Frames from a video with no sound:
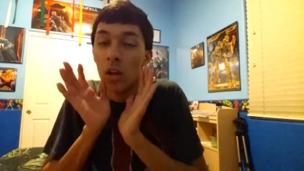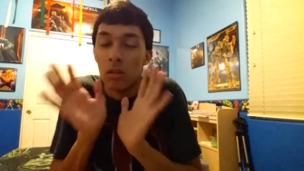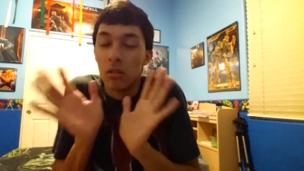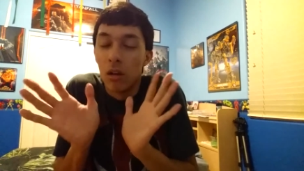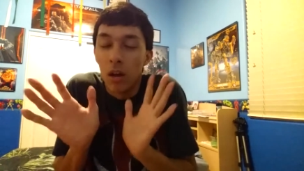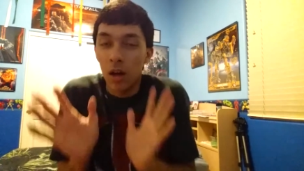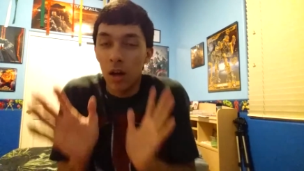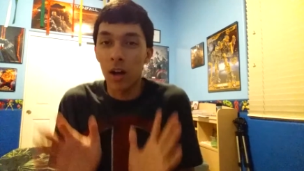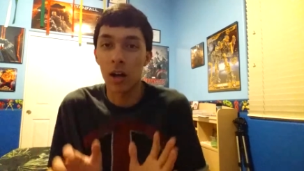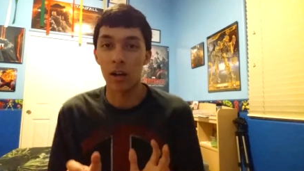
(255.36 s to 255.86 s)

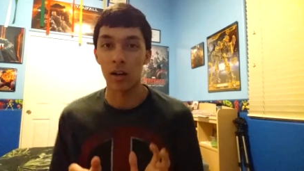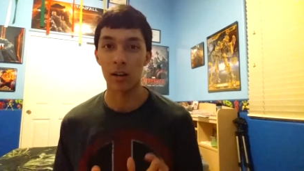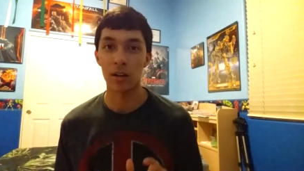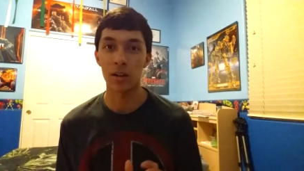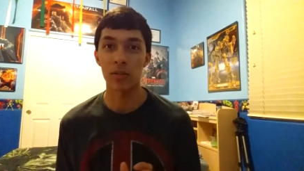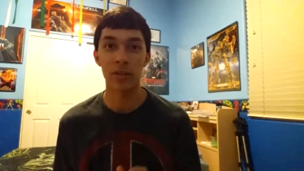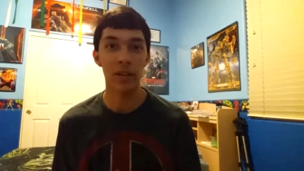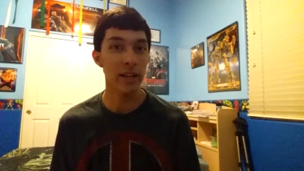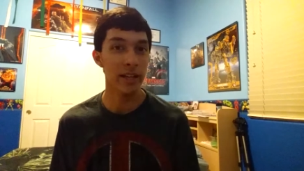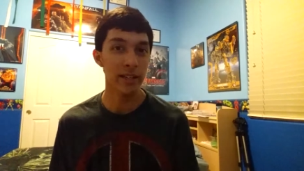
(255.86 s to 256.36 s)
ugh,
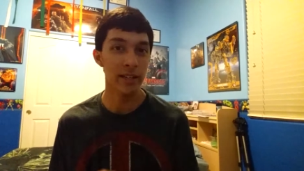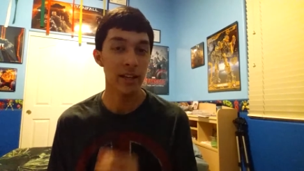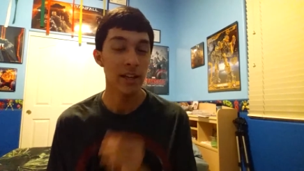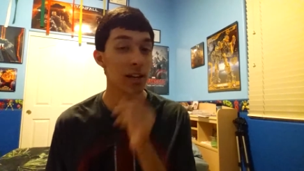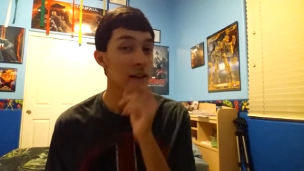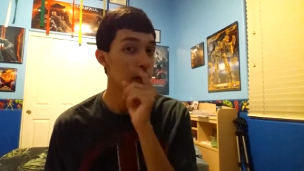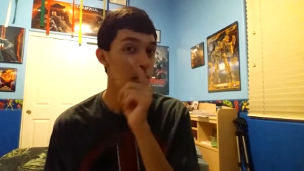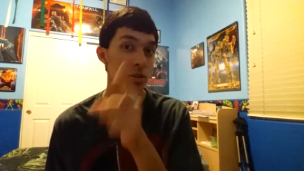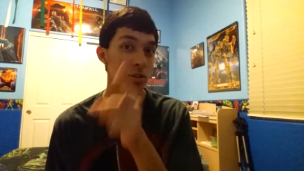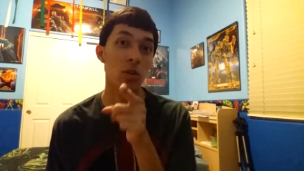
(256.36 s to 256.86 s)
okay?
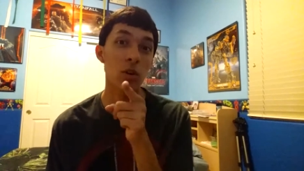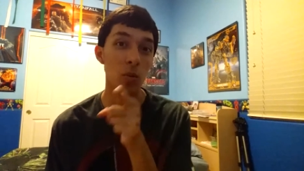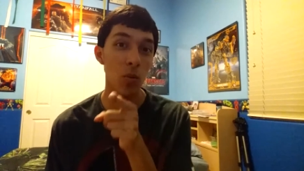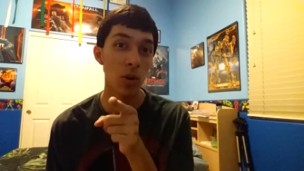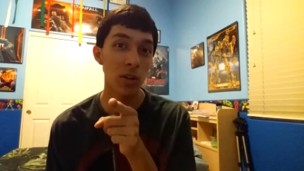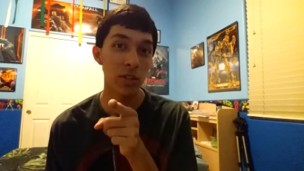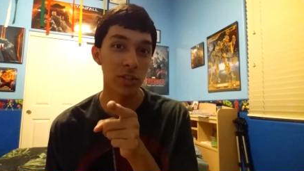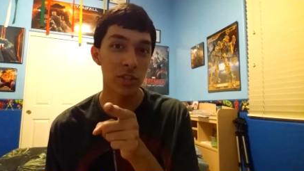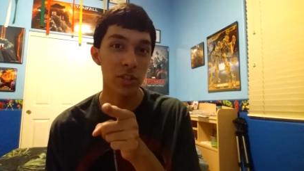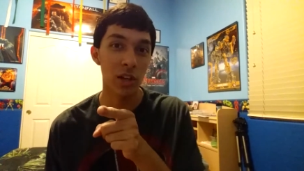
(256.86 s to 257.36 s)
So go
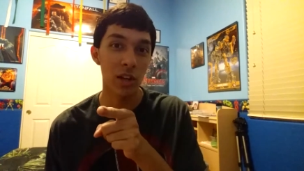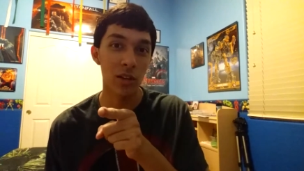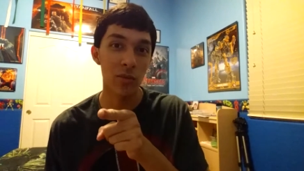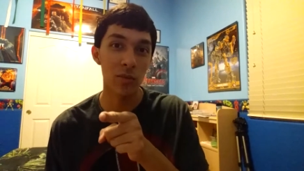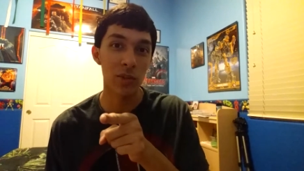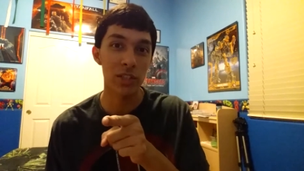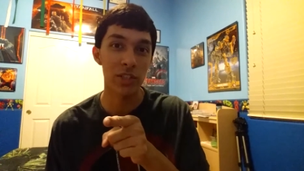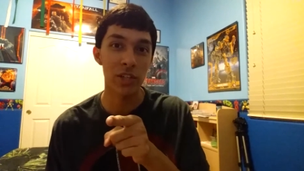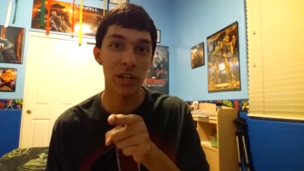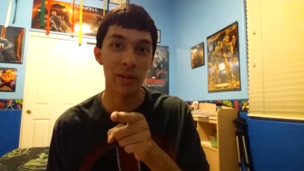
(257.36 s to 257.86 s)
watch John
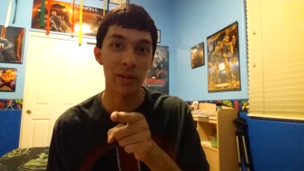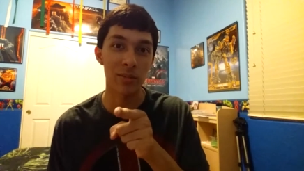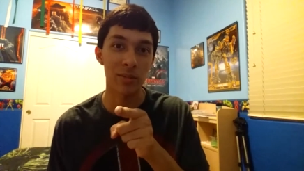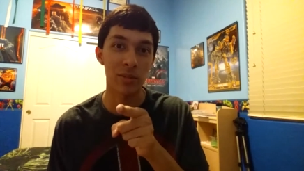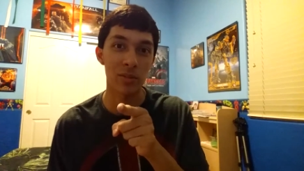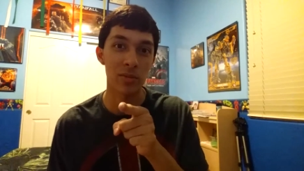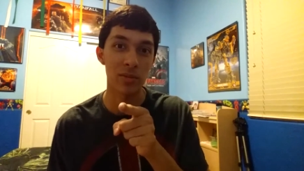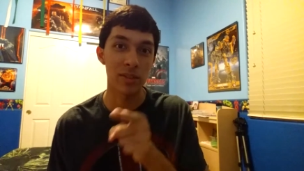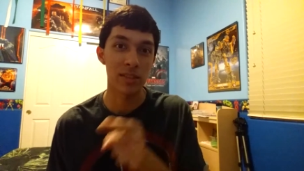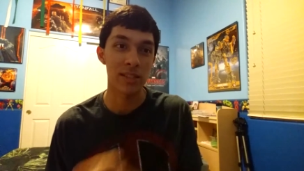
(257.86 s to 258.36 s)
Wick
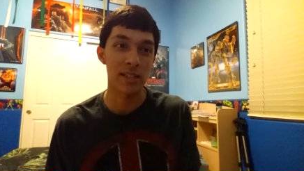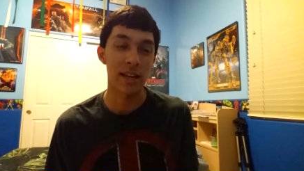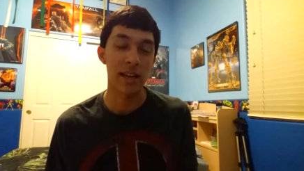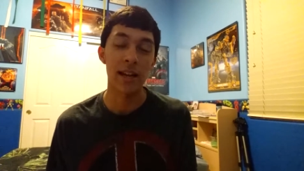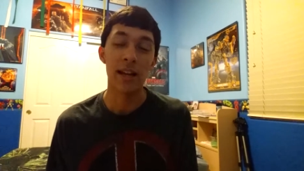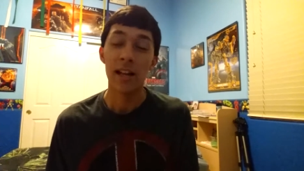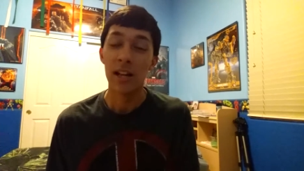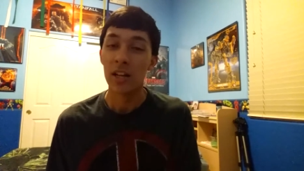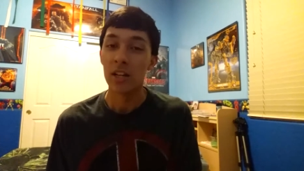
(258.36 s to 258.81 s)
Chapter 2 instead.